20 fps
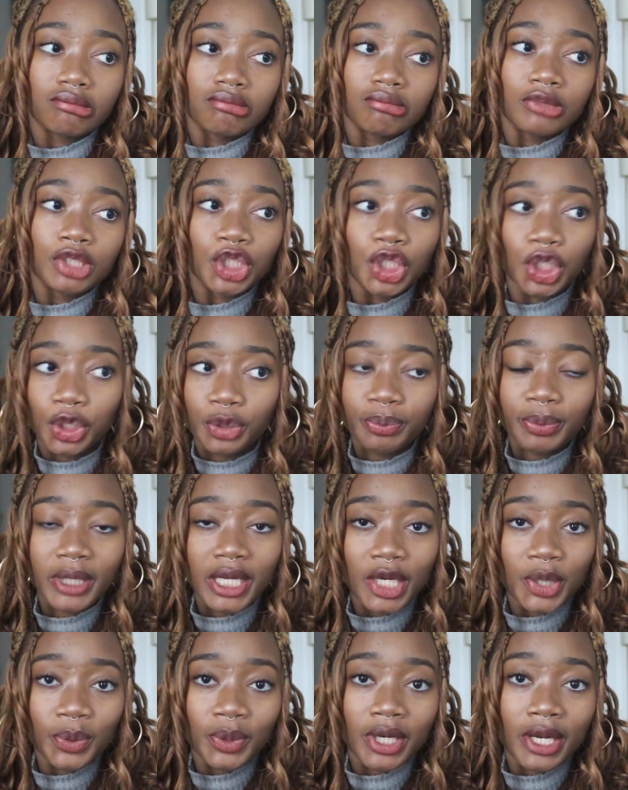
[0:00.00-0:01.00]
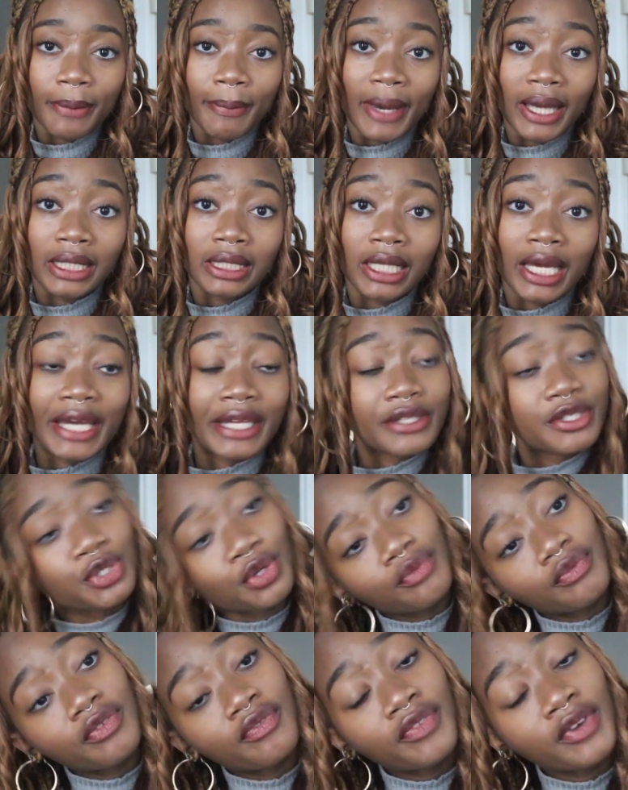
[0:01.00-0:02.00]
you know, put anyone in a bad light. So
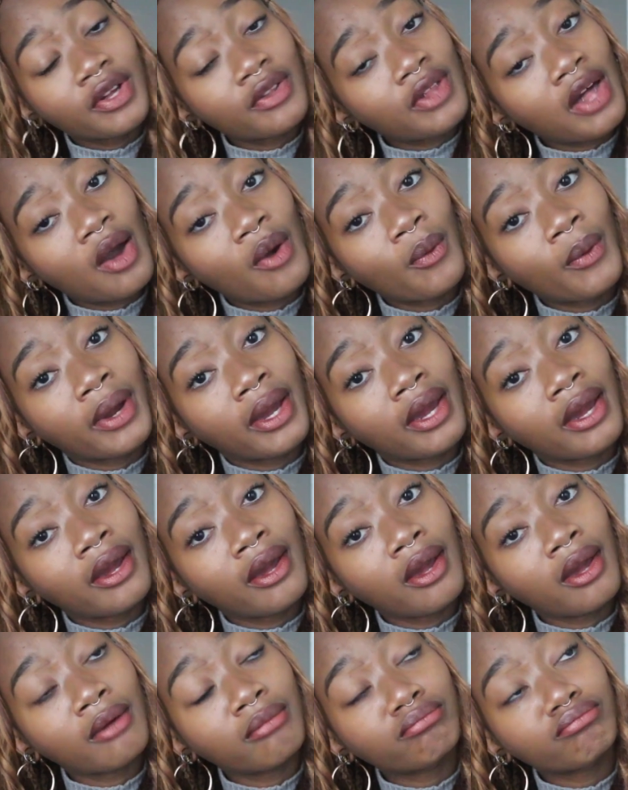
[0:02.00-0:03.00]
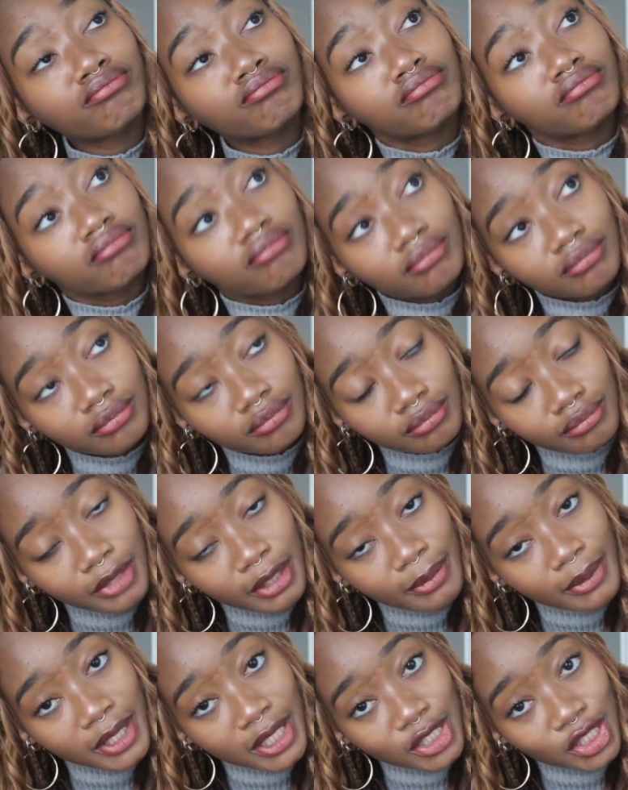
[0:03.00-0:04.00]
if you feel that way,
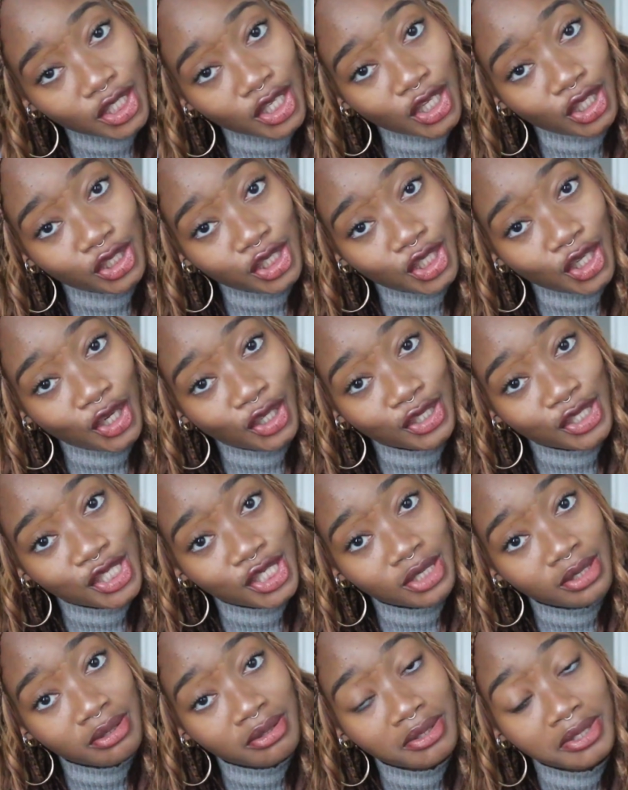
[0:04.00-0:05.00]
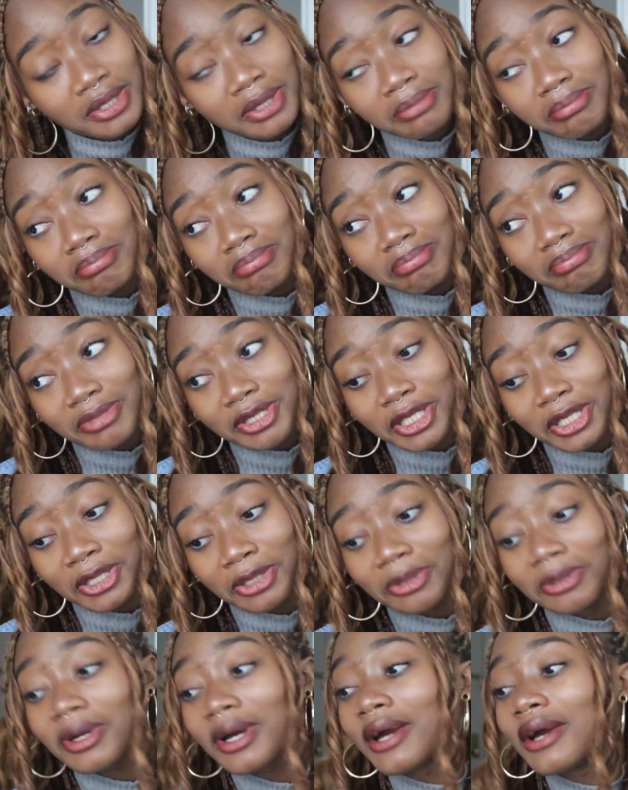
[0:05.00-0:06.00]
maybe that's a guilty conscience. Don't
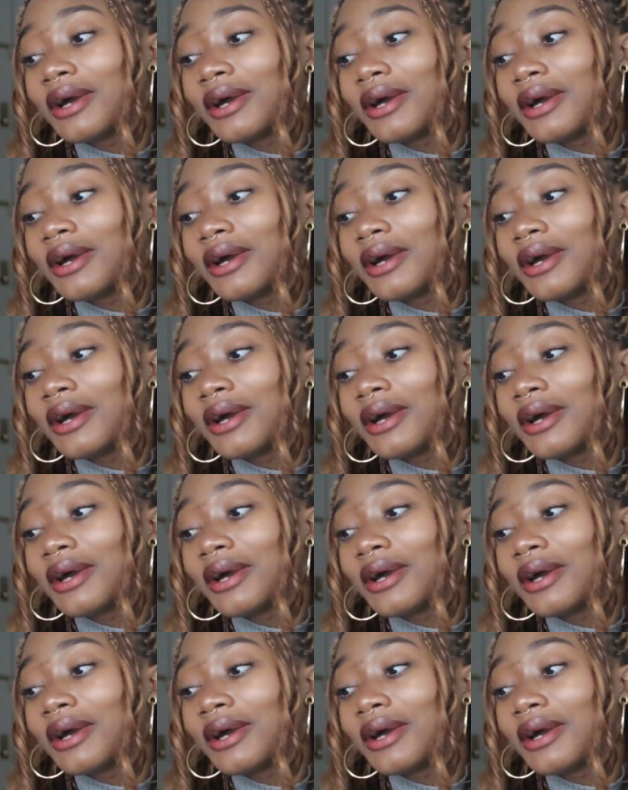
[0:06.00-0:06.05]
know.